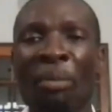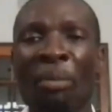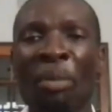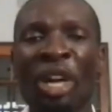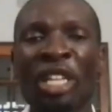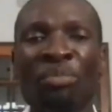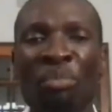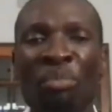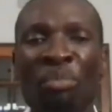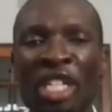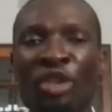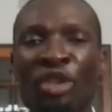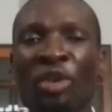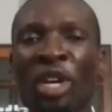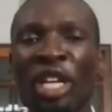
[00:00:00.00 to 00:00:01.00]
about
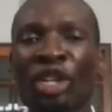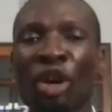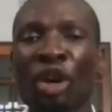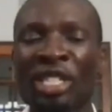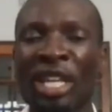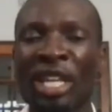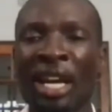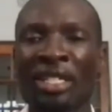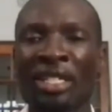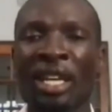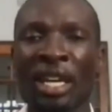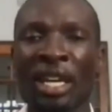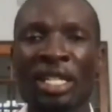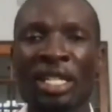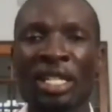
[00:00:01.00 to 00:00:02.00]
measuring your
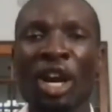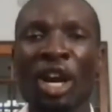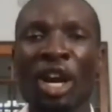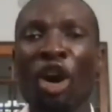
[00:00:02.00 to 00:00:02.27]
success